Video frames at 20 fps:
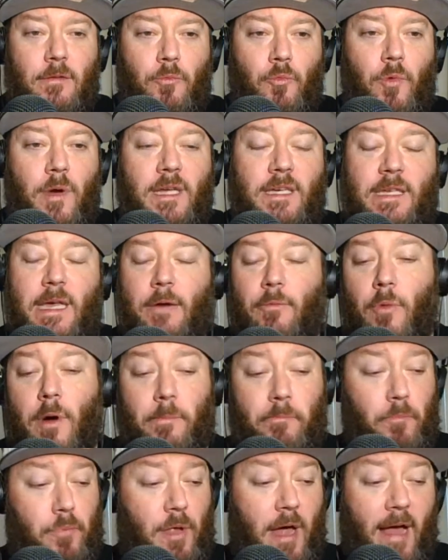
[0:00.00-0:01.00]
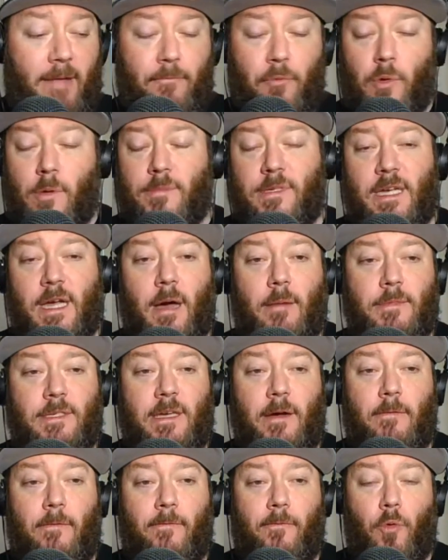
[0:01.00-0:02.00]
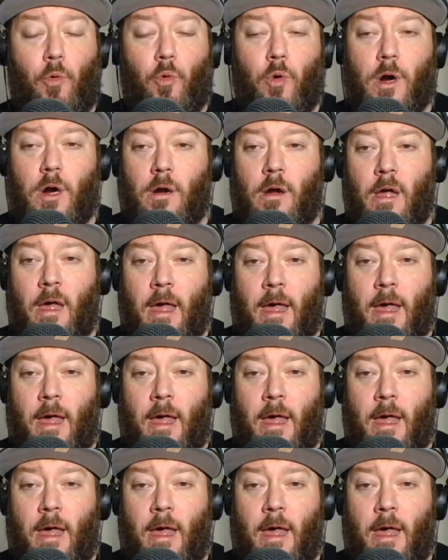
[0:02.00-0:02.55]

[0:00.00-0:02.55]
what platforms it comes out for.